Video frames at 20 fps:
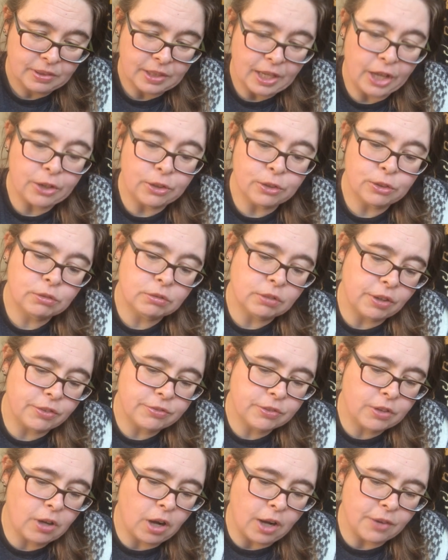I heard
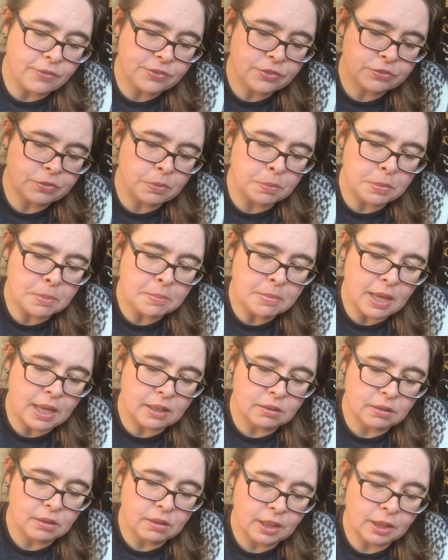gruff coughs from the
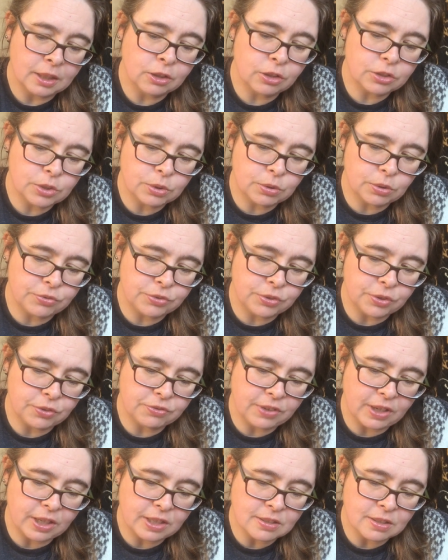men and looked to a few
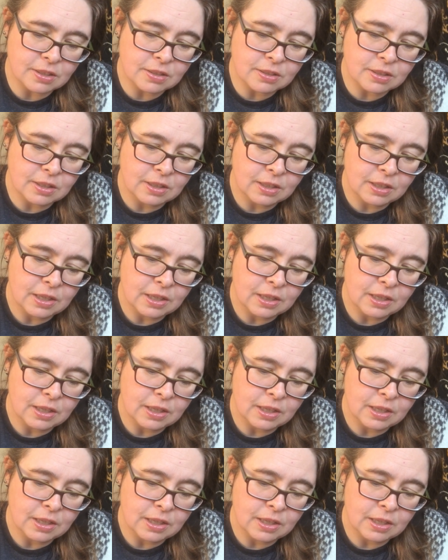faces.